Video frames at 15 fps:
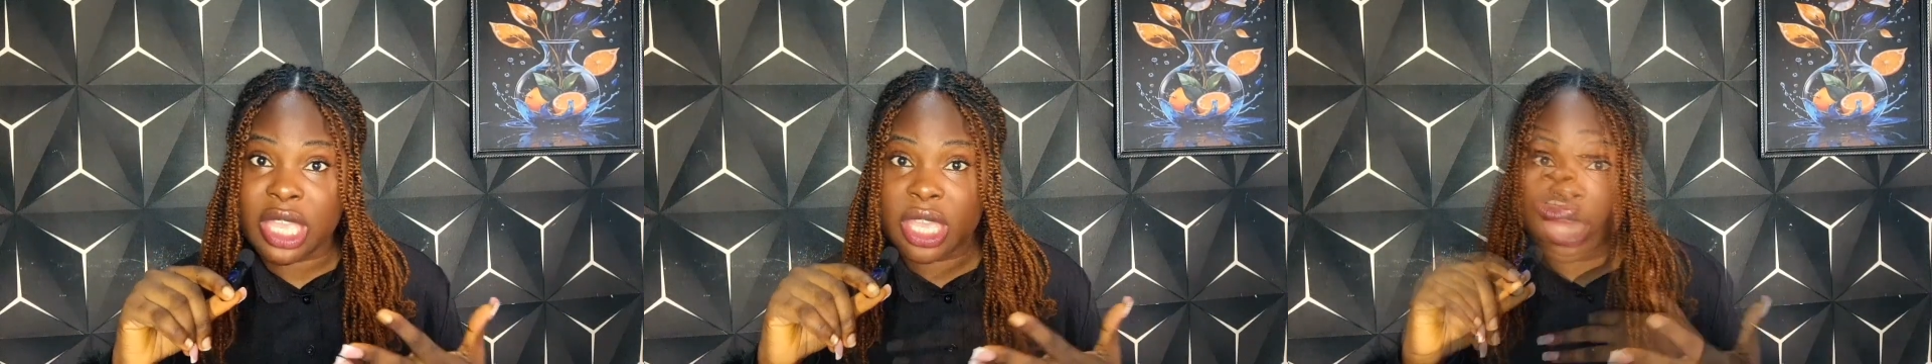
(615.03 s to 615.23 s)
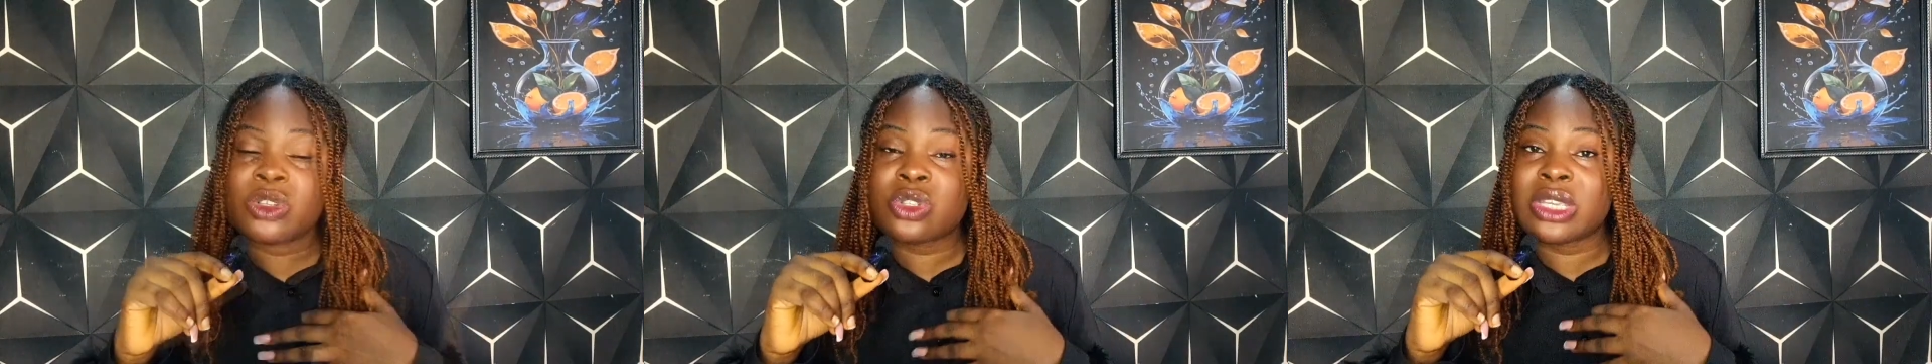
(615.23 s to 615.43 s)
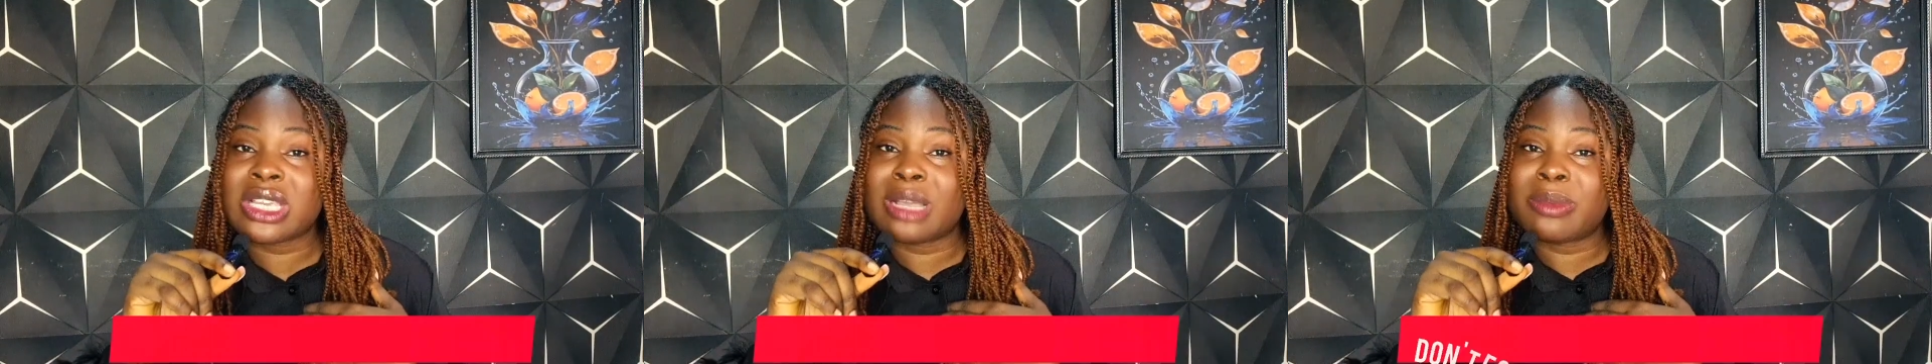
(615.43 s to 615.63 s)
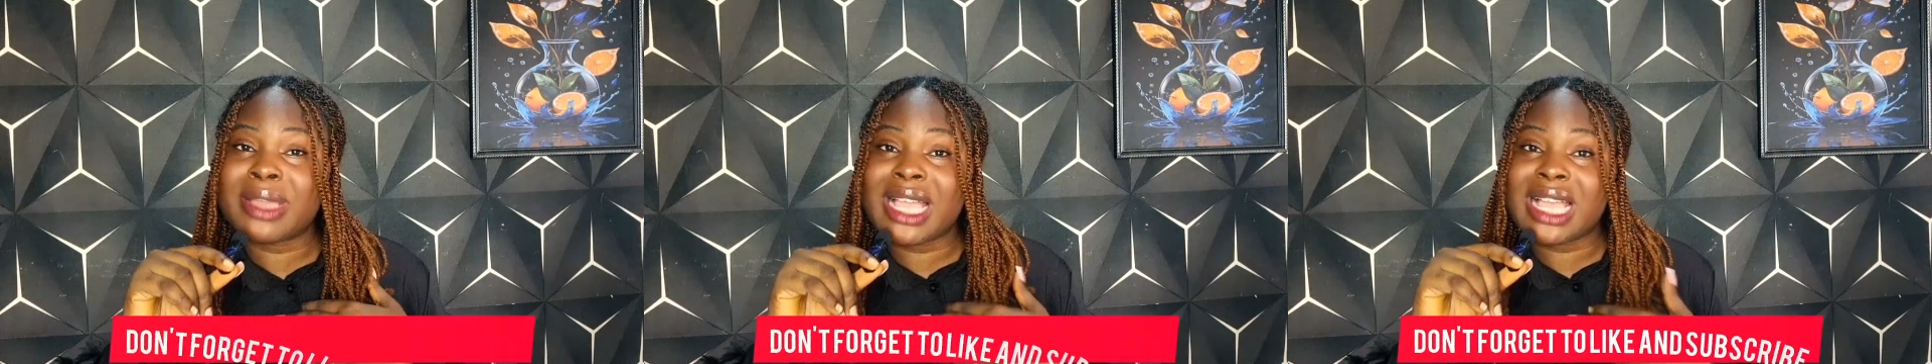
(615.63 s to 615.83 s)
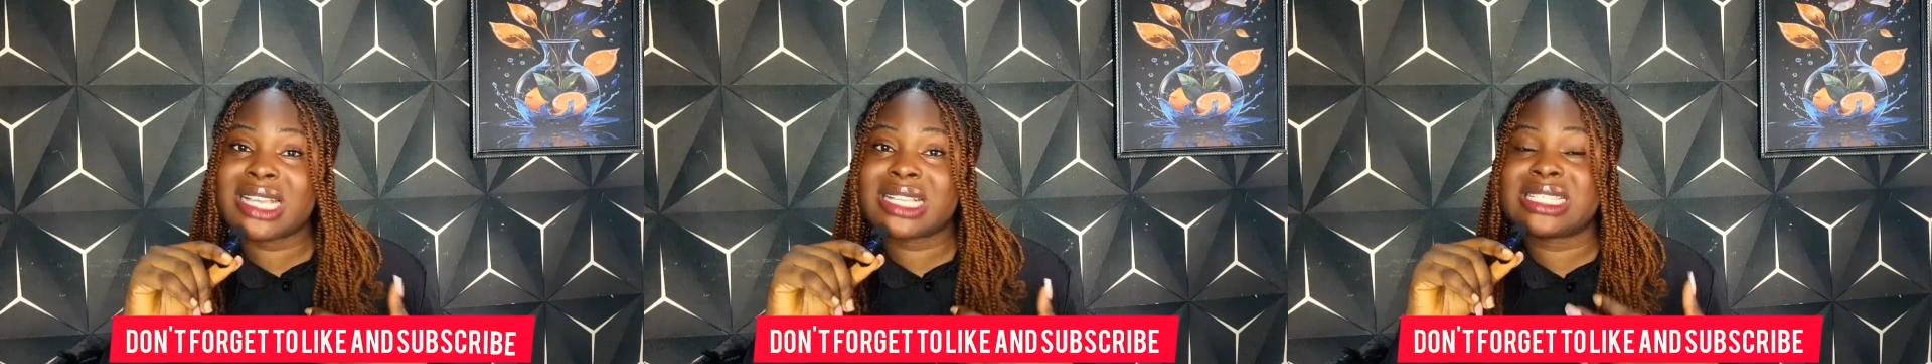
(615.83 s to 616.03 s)
And also you can be
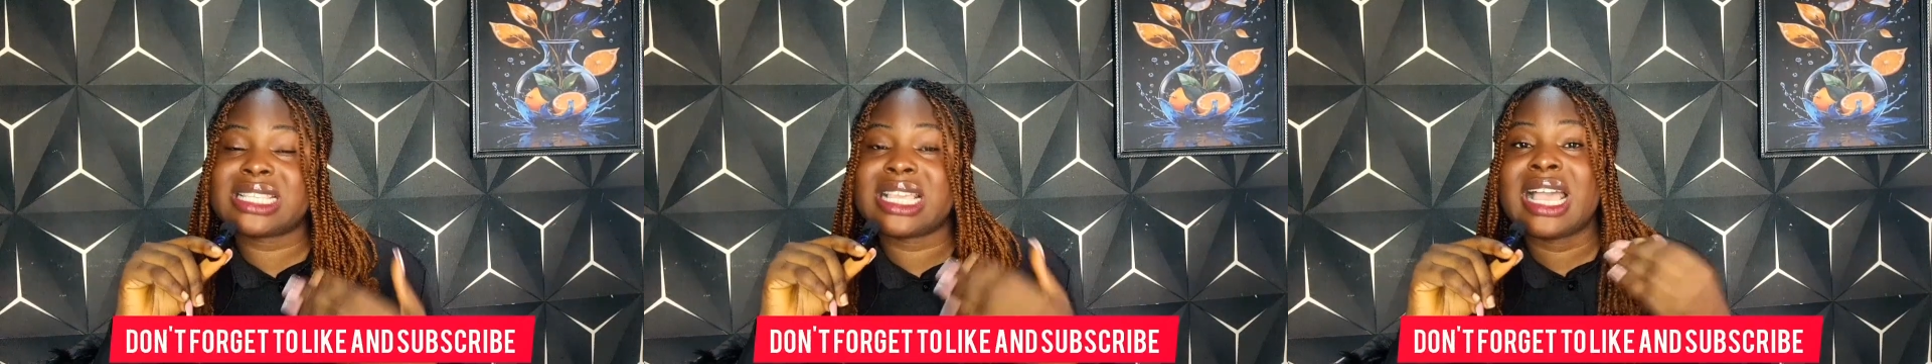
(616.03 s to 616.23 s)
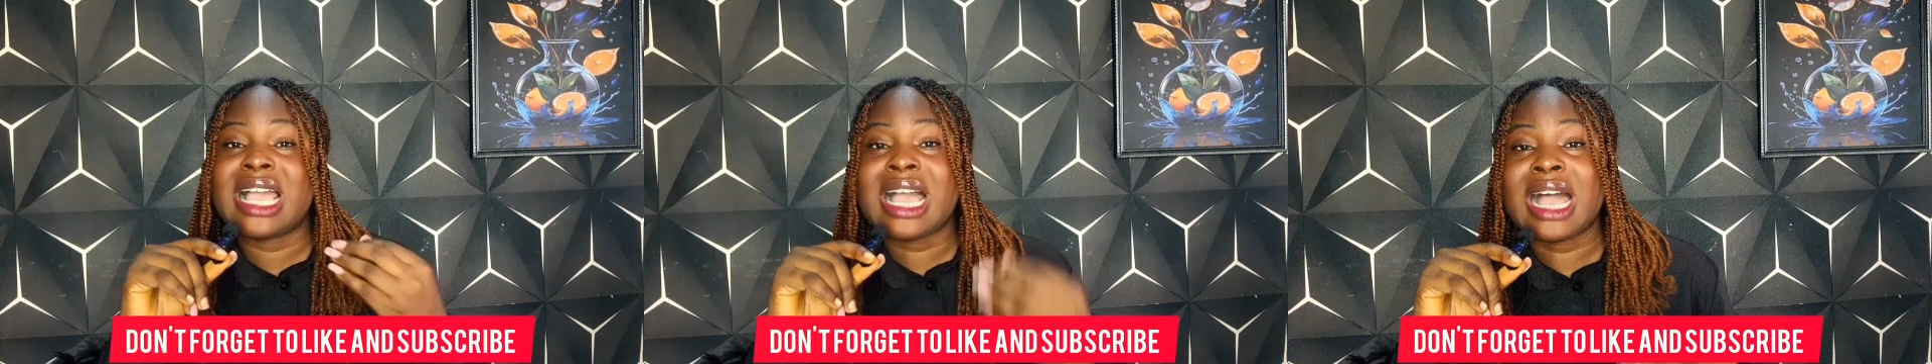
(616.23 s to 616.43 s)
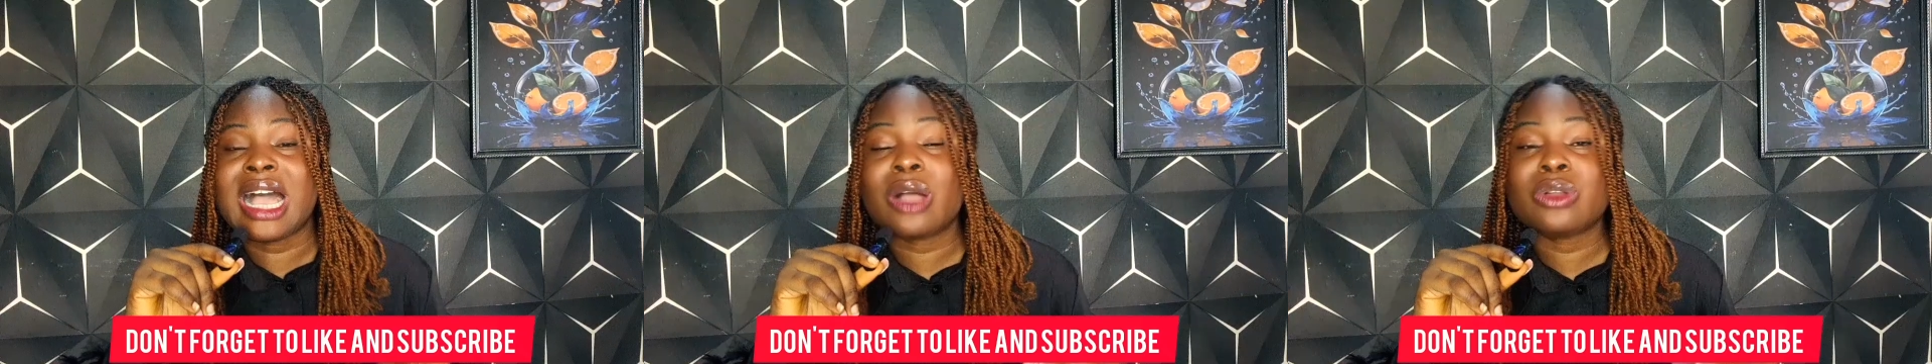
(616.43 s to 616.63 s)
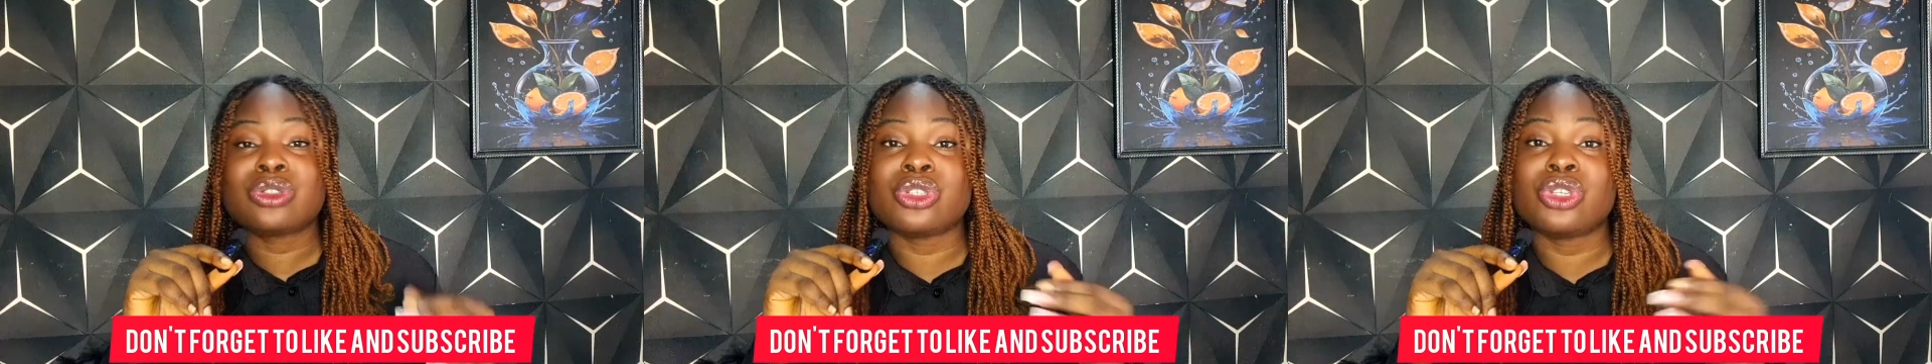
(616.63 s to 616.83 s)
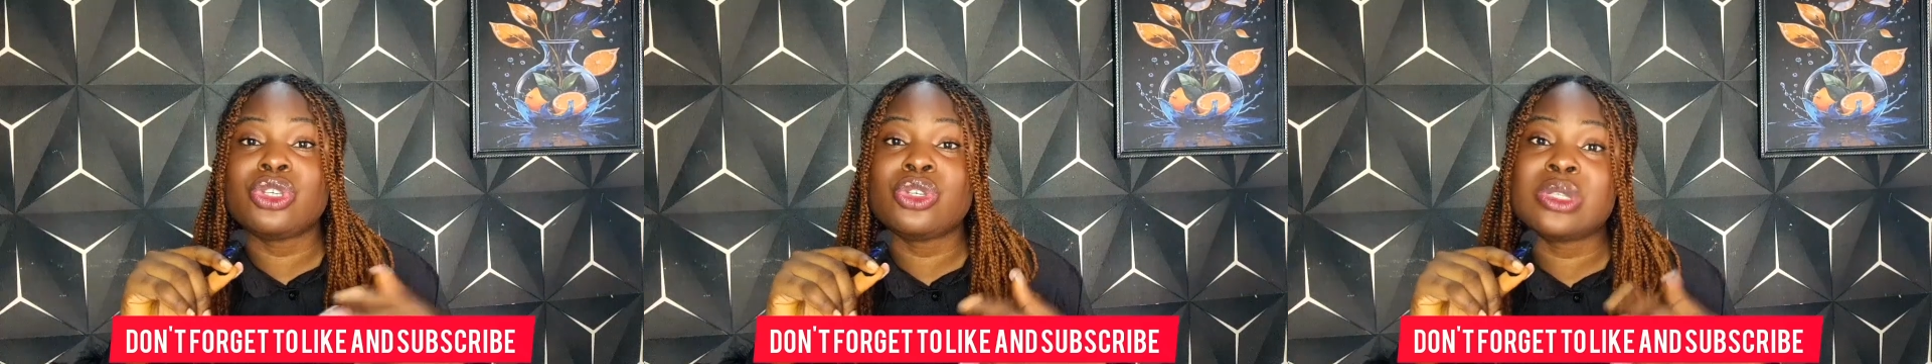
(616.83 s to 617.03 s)
asked, how
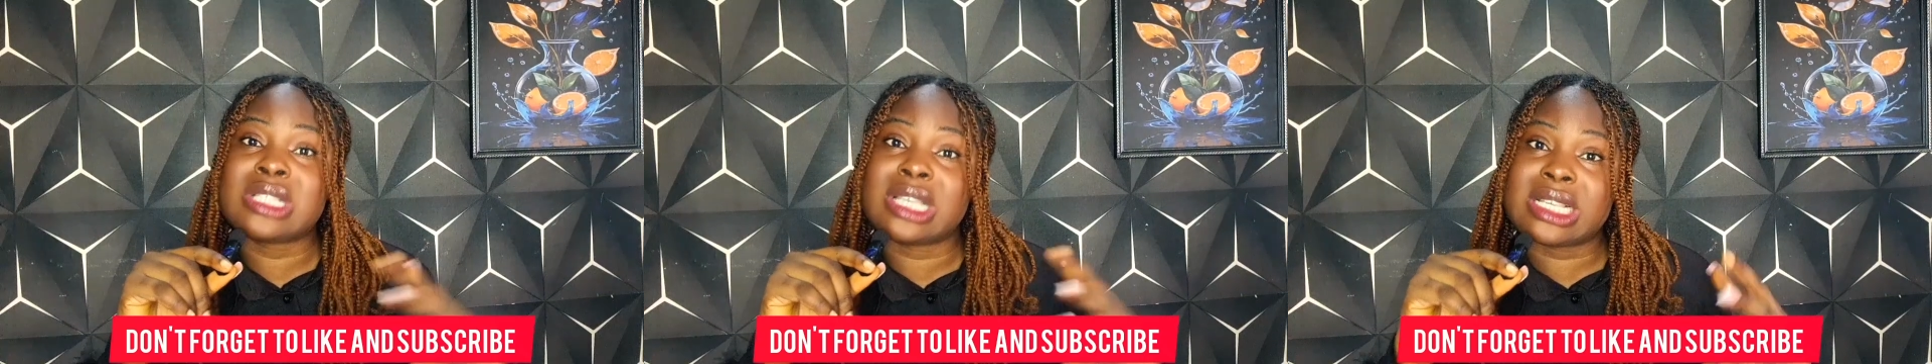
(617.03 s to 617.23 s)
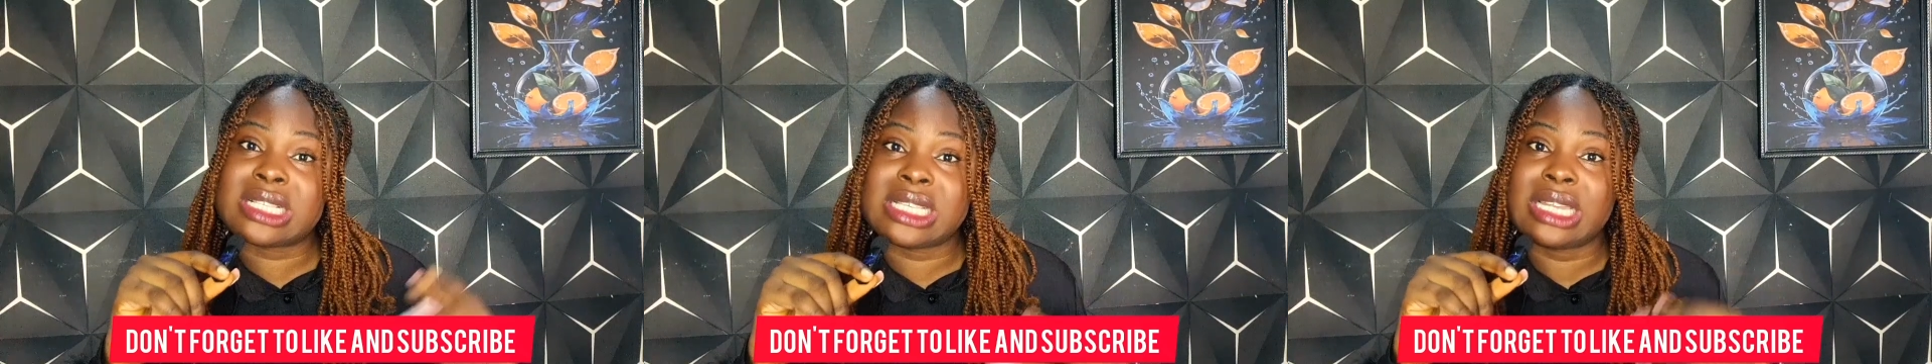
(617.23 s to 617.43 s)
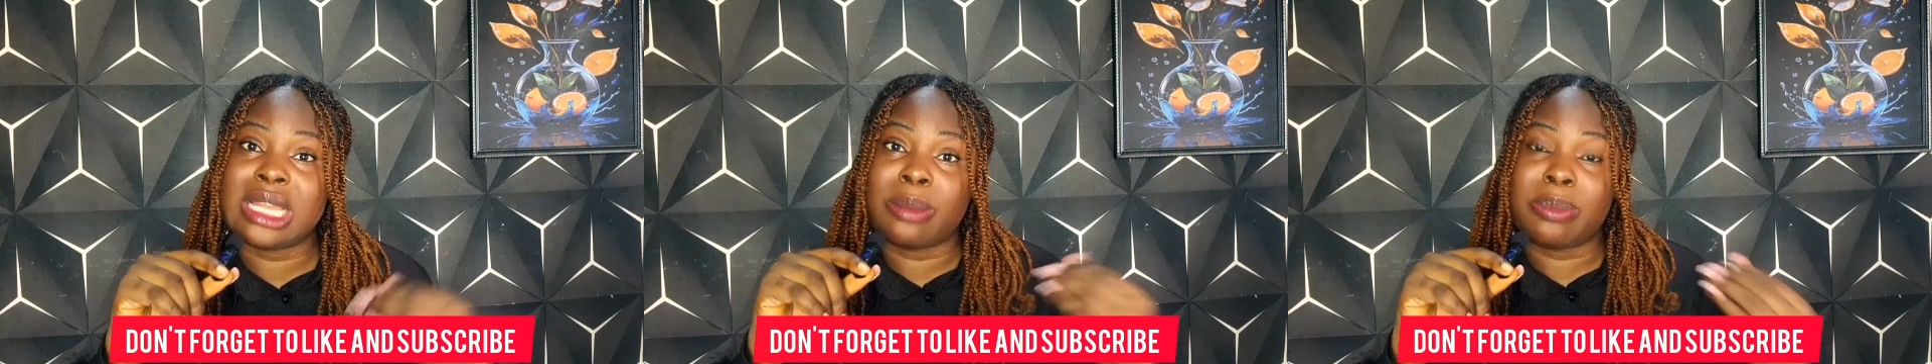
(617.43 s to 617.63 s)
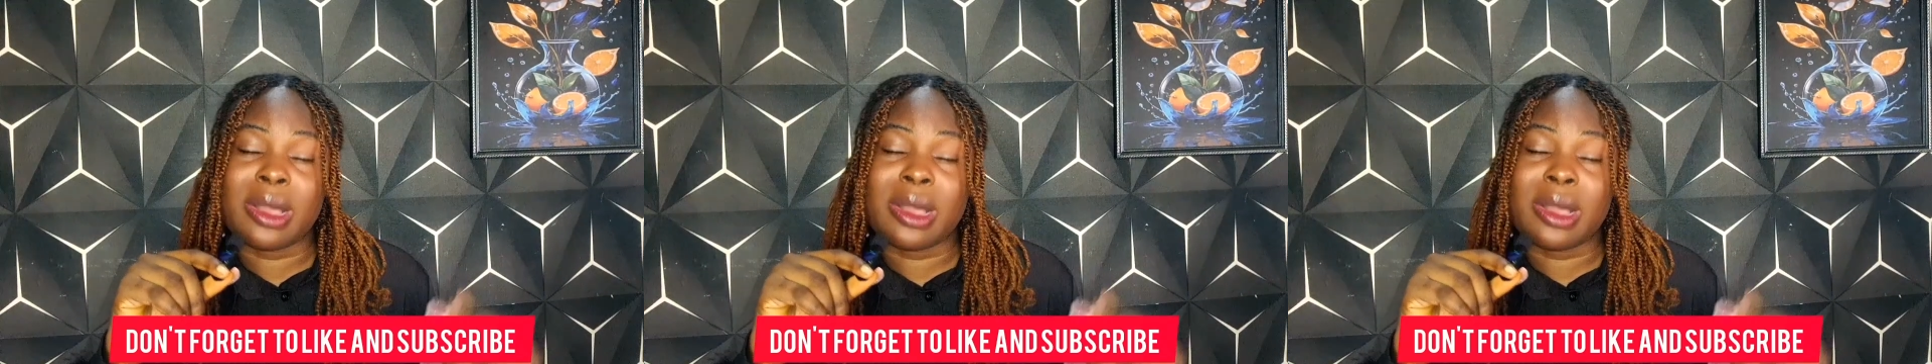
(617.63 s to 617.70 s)
do you use Excel and